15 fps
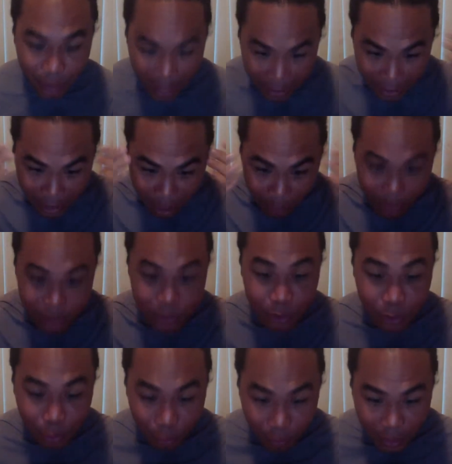I know it
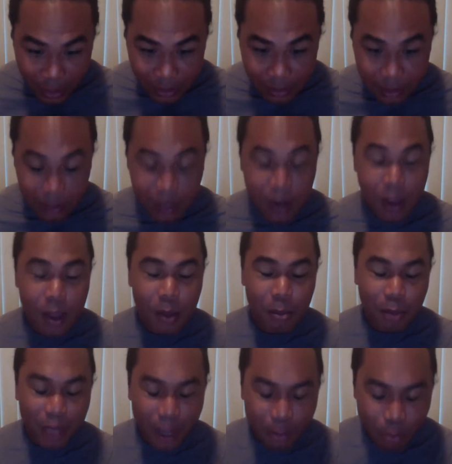sounds crazy,
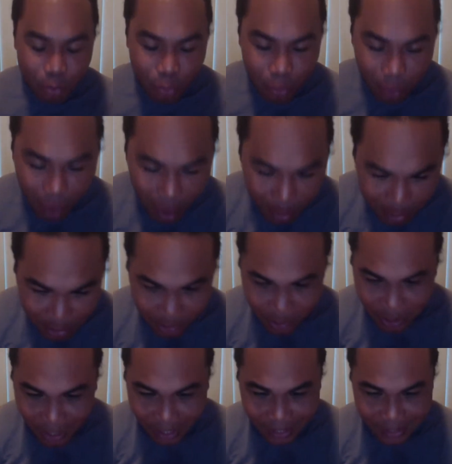but I promise you
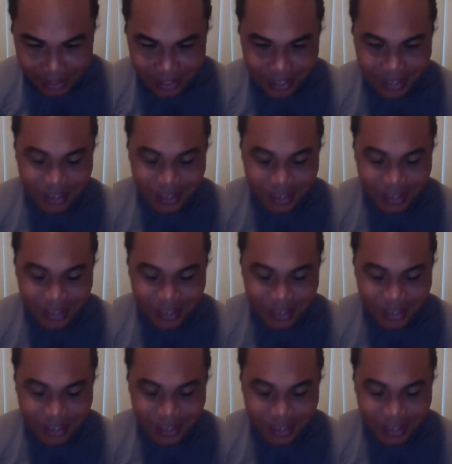guys,